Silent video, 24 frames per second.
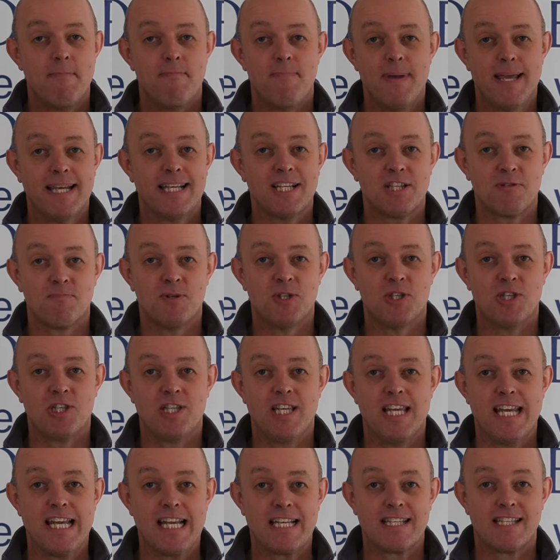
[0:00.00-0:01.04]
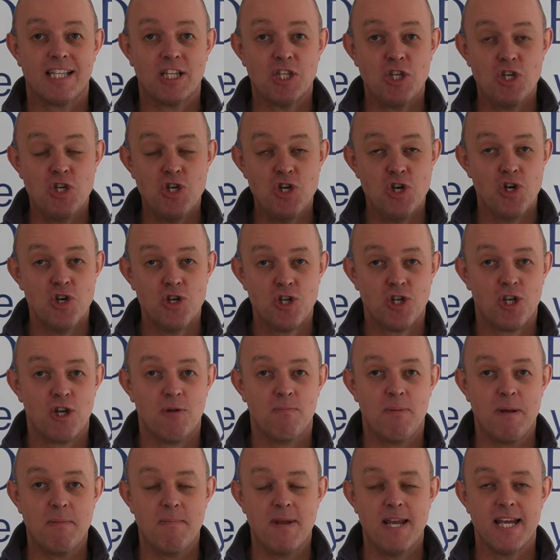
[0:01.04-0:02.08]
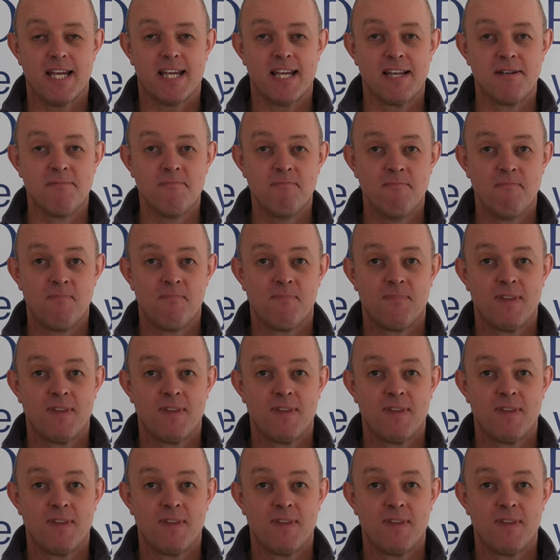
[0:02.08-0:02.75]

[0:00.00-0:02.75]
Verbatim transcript: biggest mistakes that you could be making